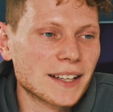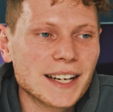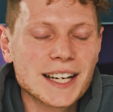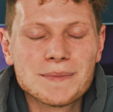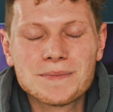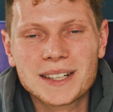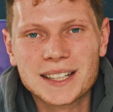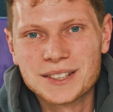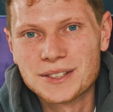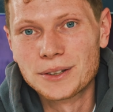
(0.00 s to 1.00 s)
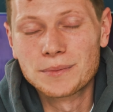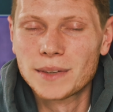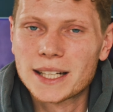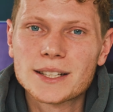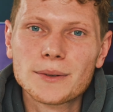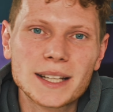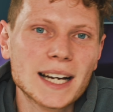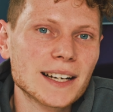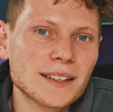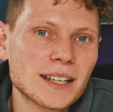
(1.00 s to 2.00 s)
the name, and I just thought, let's go with
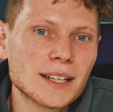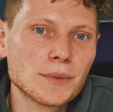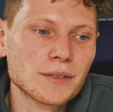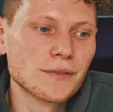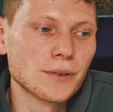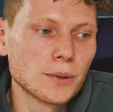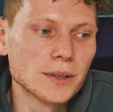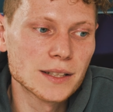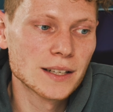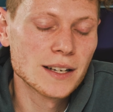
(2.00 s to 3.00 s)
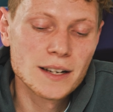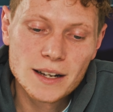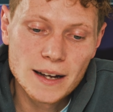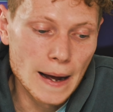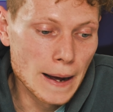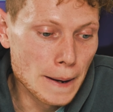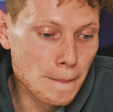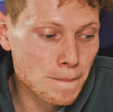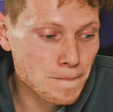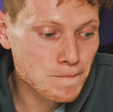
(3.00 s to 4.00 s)
that moving forwards.
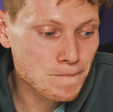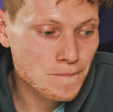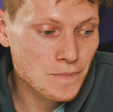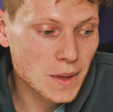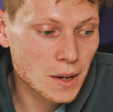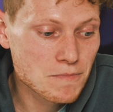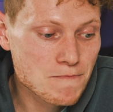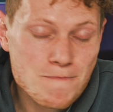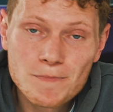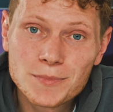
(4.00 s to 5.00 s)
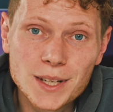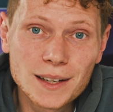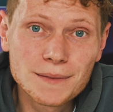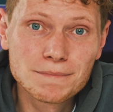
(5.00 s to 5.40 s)
Yeah.